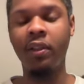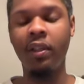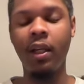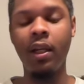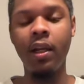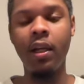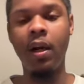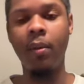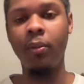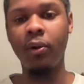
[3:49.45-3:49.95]
And the
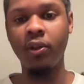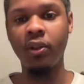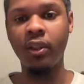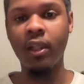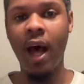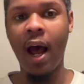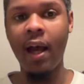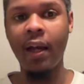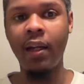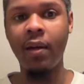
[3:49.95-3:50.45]
numbers
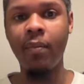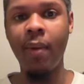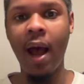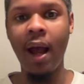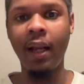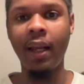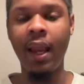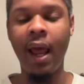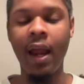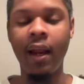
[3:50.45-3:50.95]
kind of
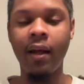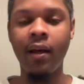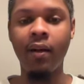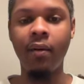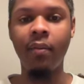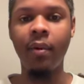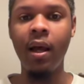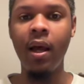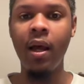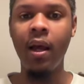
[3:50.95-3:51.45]
back that up.